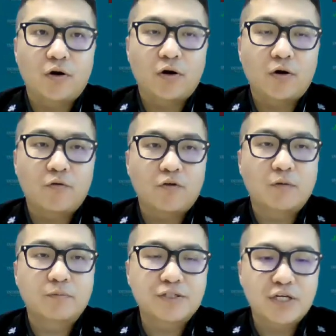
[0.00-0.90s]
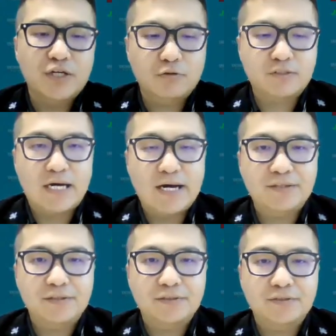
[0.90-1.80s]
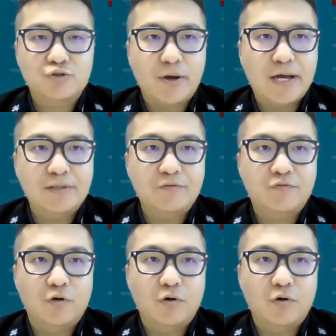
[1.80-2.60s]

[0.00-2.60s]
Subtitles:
from the JinKO side, the trend